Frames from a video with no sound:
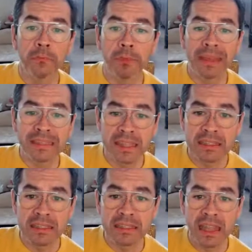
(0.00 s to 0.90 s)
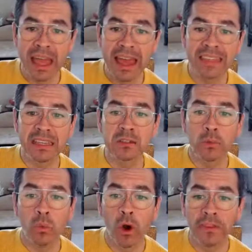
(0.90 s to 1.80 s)
the business
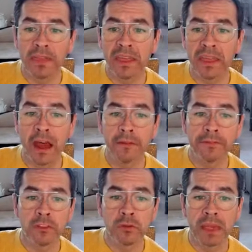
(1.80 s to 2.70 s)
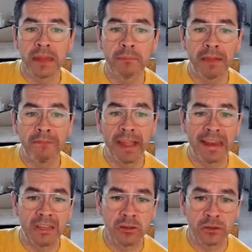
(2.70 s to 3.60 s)
isn't worth enough to meet my
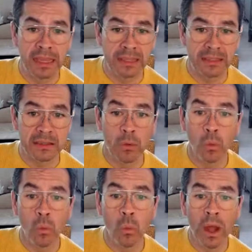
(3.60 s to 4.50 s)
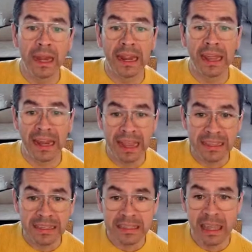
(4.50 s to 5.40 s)
financial needs. When it
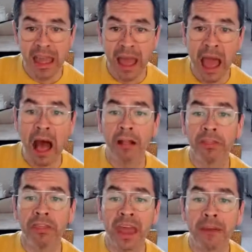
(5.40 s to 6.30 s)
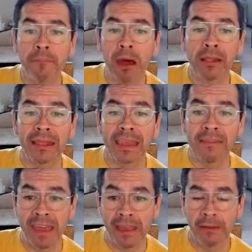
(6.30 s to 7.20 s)
is, I'll think about
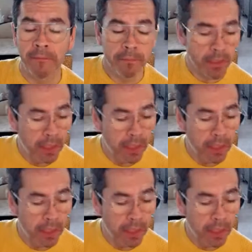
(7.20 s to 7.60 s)
leaving.